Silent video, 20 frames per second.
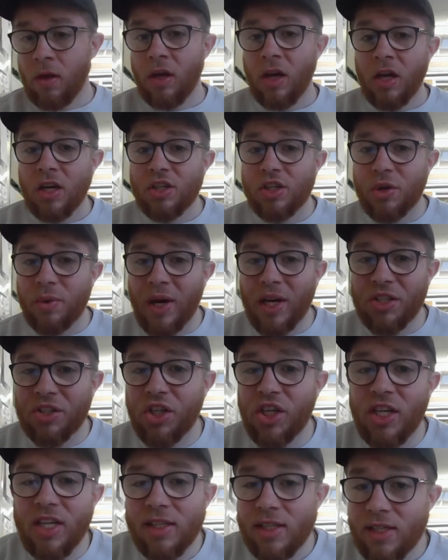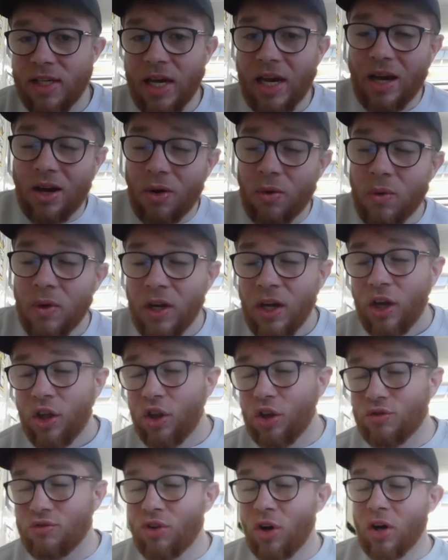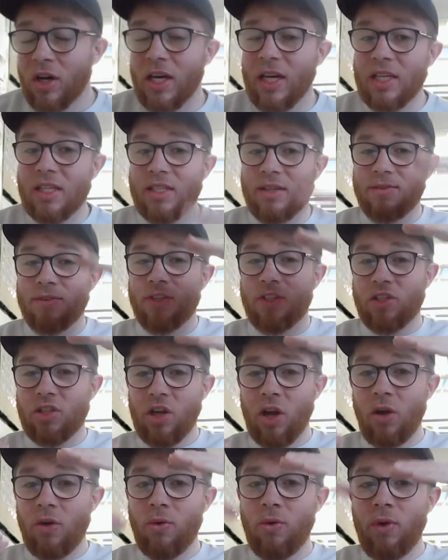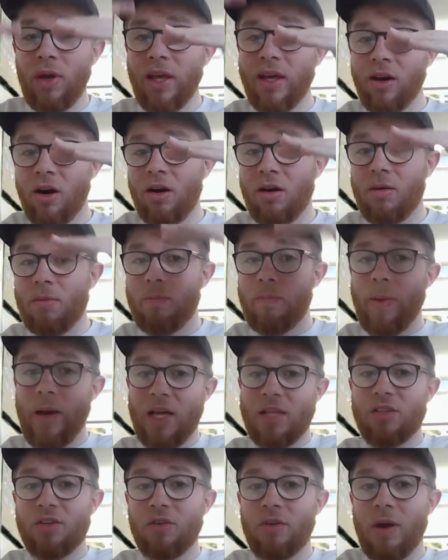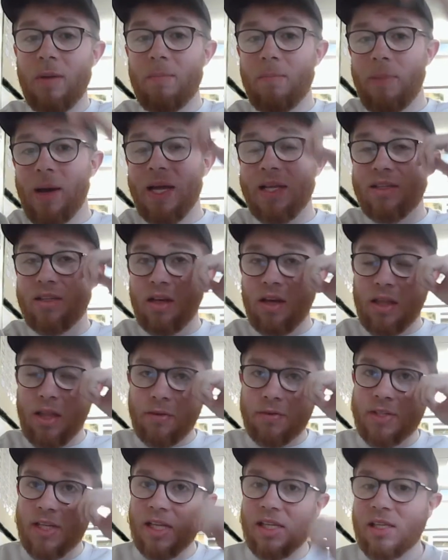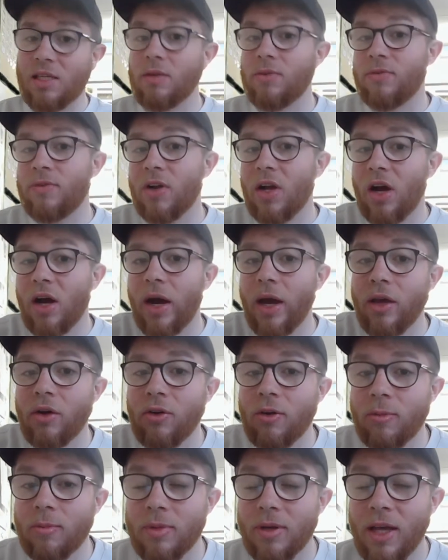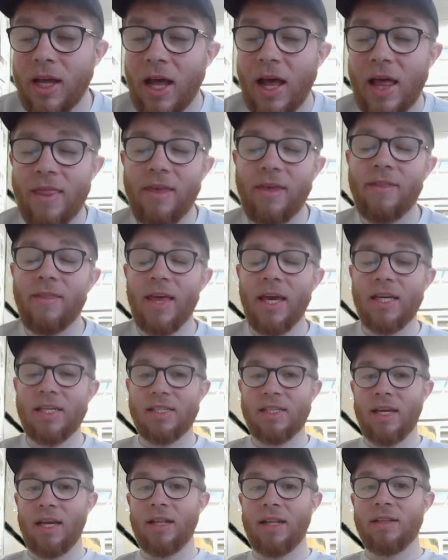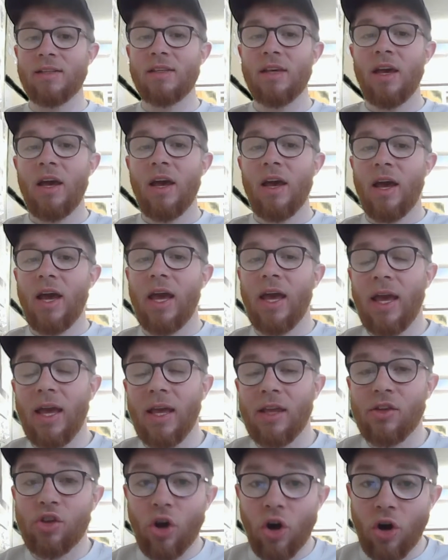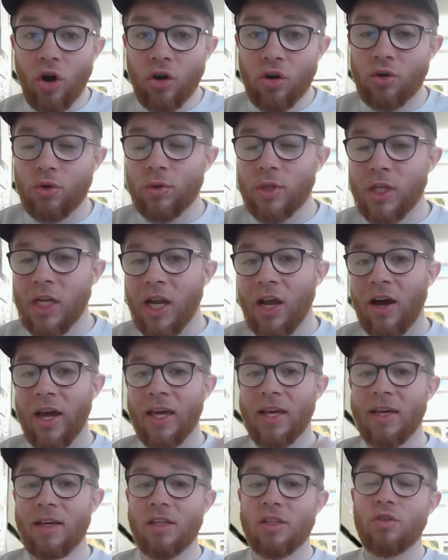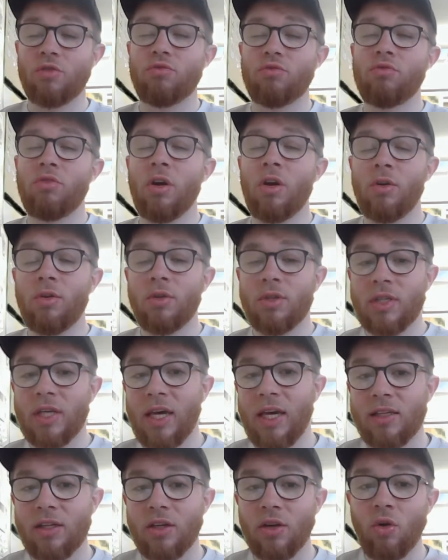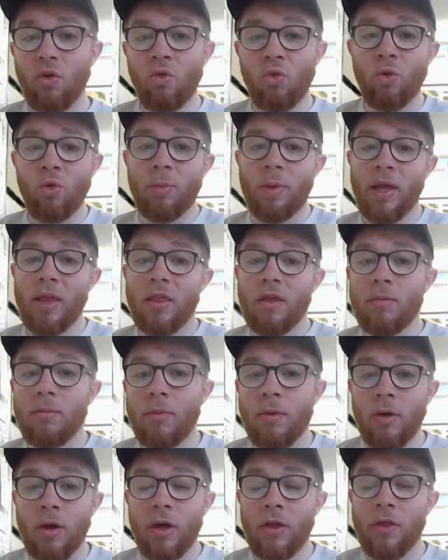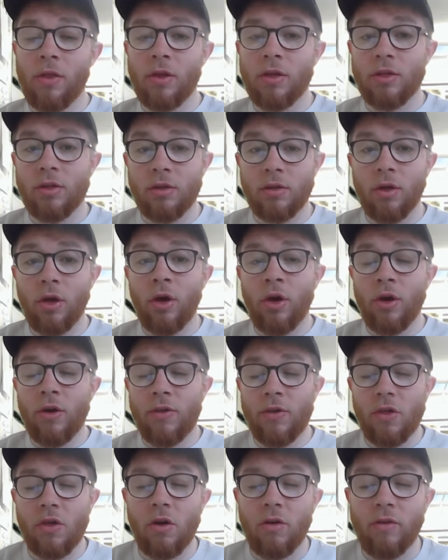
So as you can tell, the rockets have slowly got better and better. They've sent a fly up. Then they sent a dog called Laika to rotate and orbit the Earth,